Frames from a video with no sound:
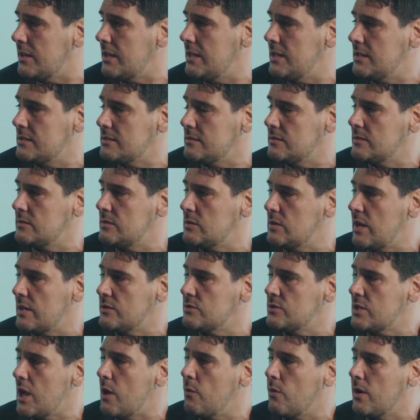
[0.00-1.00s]
keys
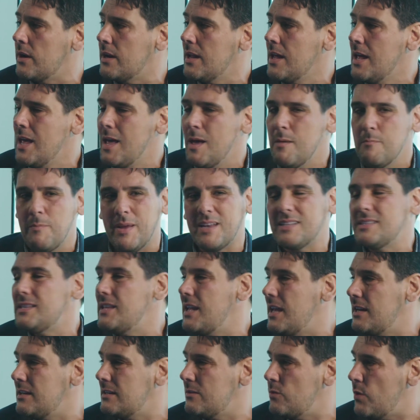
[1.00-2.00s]
and so on, but it's
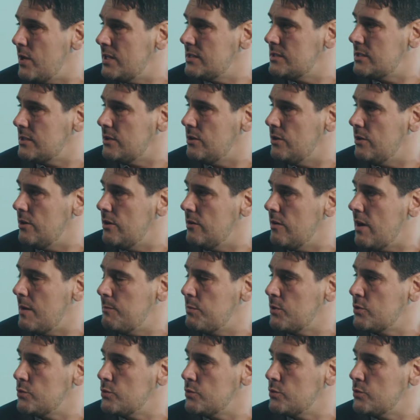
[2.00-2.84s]
the end-to-end security, right?